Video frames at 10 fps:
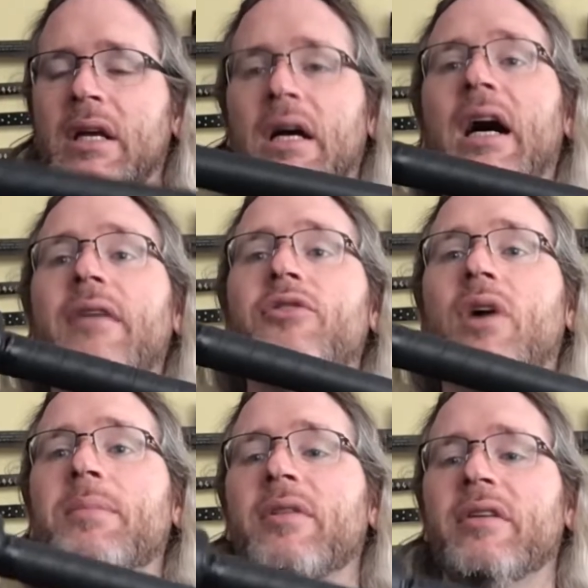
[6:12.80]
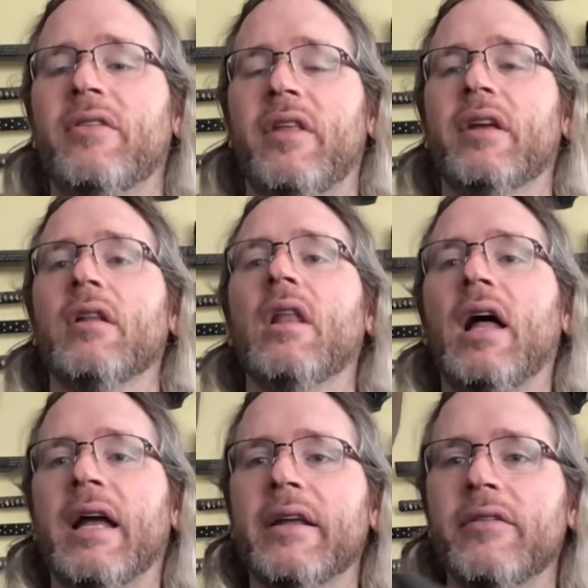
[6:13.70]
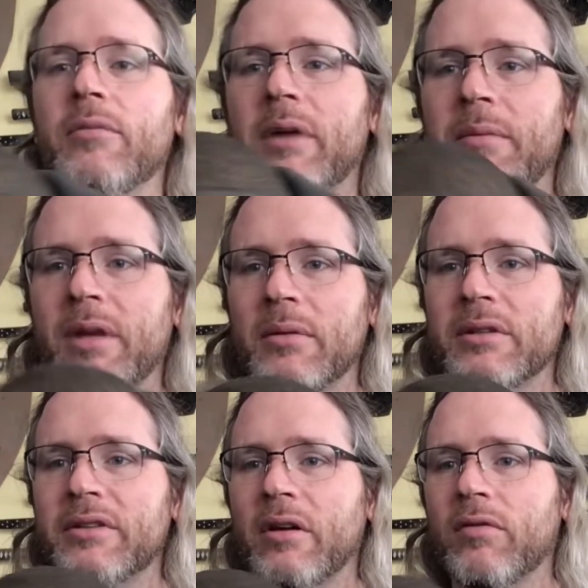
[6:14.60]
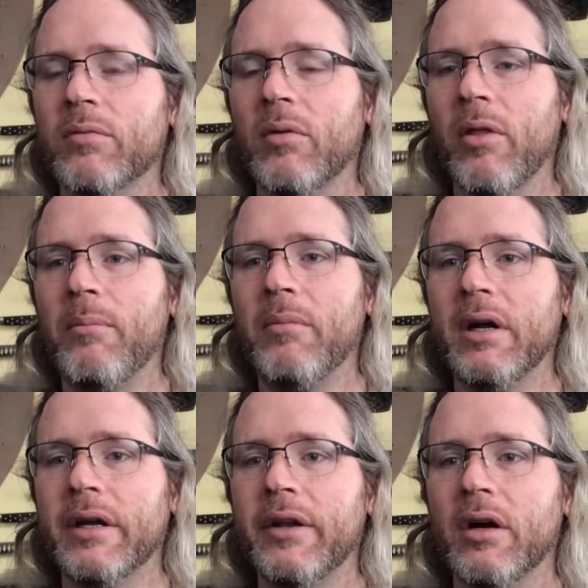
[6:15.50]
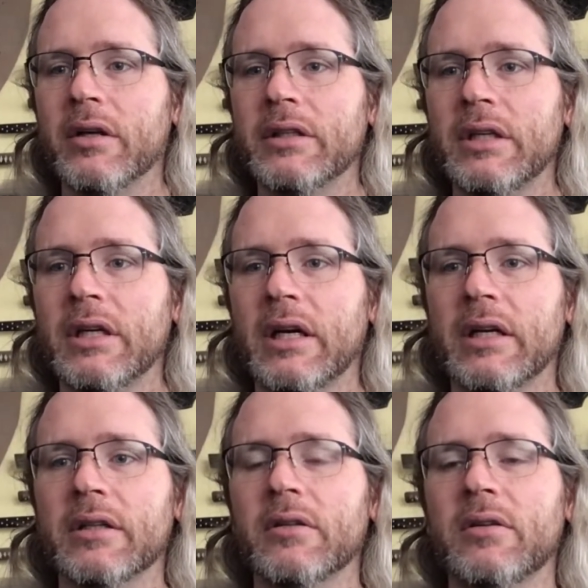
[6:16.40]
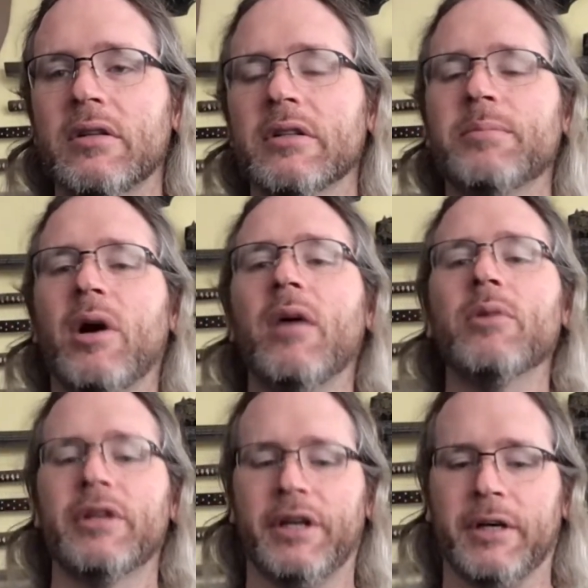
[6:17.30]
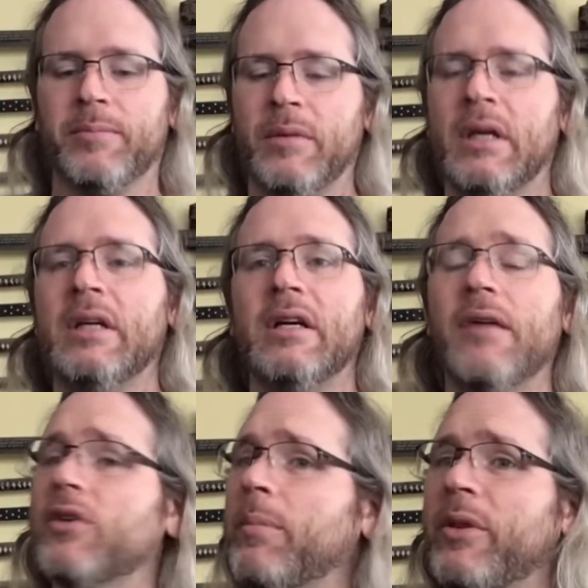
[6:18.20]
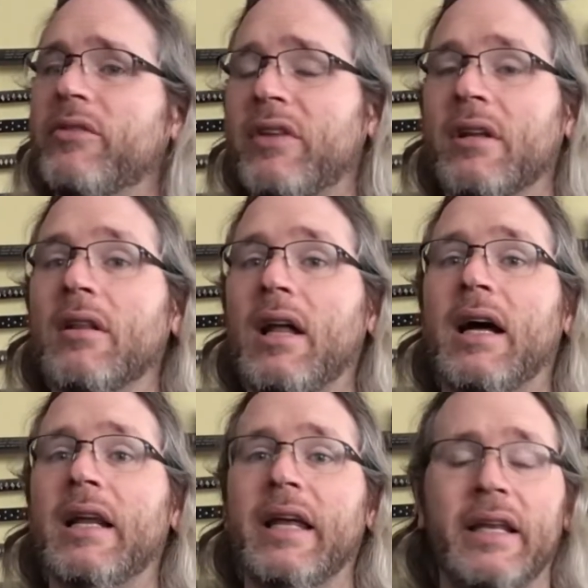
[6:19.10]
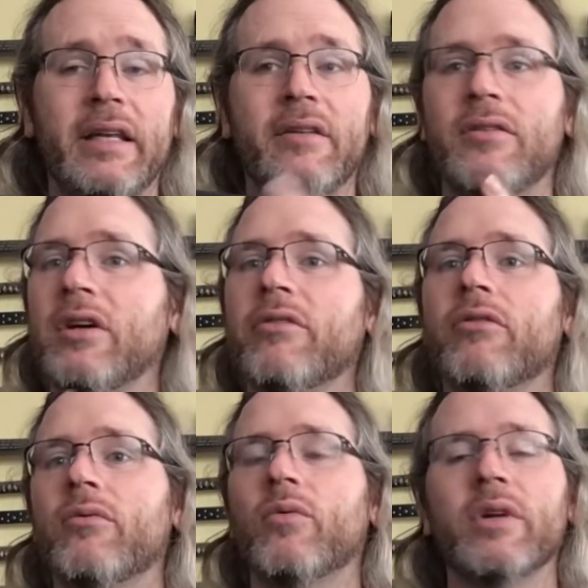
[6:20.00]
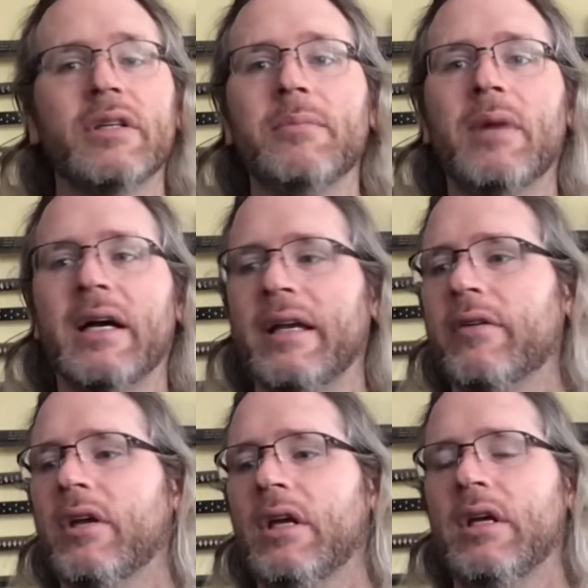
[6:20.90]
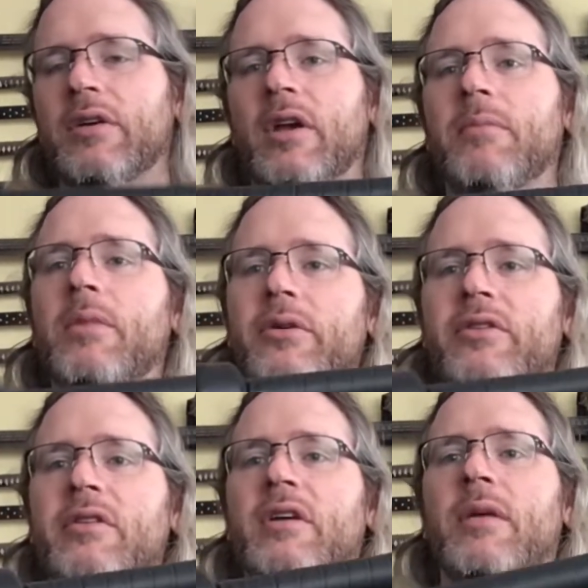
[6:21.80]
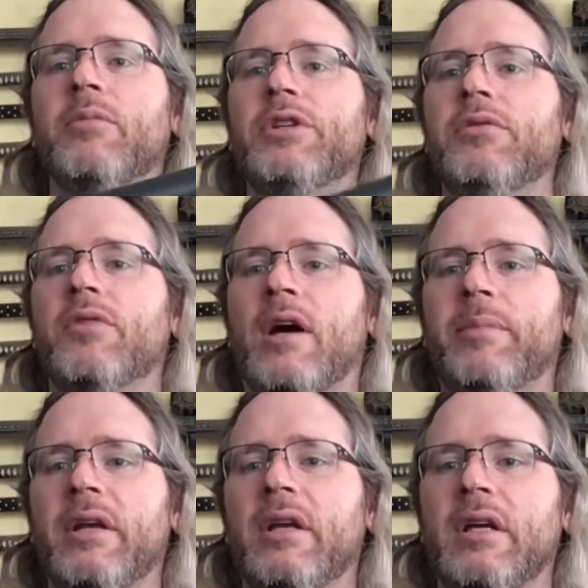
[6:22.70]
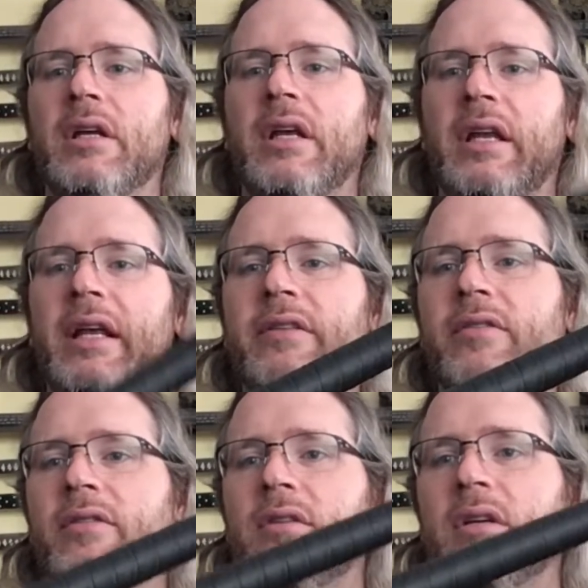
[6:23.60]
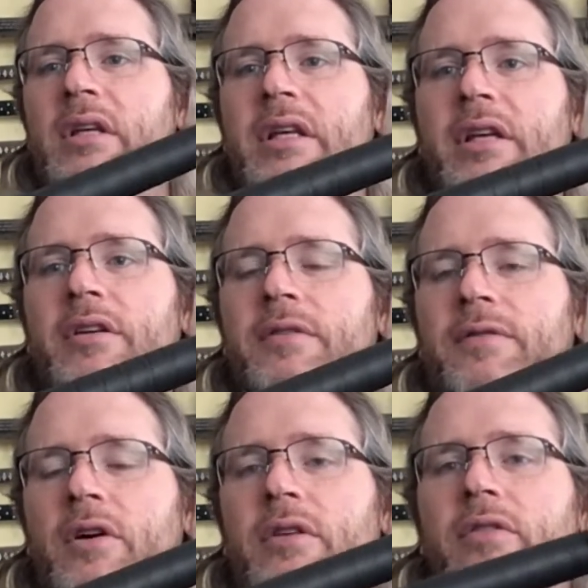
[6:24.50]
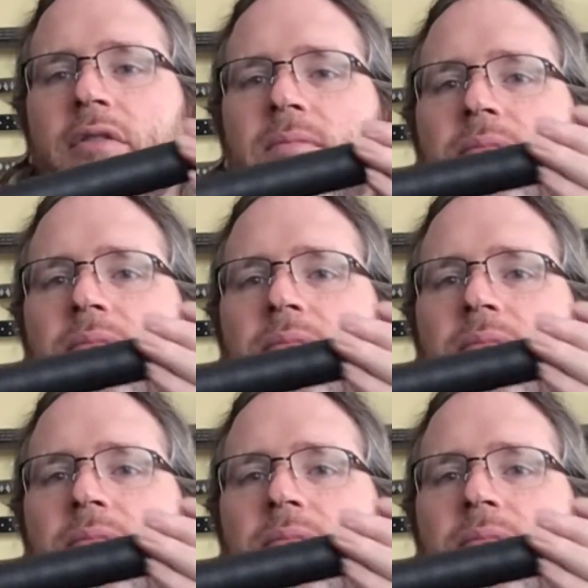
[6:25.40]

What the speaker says: I've dropped this thing a lot, as you might be able to tell from all the mud on the pommel here. I've dropped this thing a lot, and it doesn't really mind. Okay, most of the time when you drop it, it hits here first,